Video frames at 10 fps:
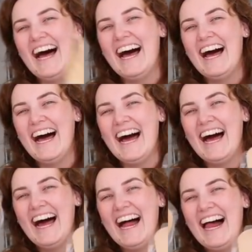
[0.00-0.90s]

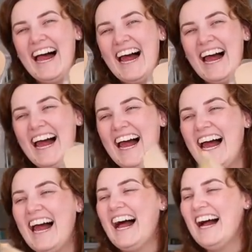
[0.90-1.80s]

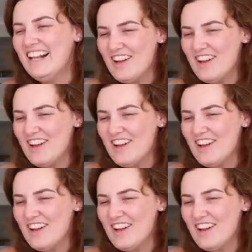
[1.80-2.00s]
The person shown says nothing.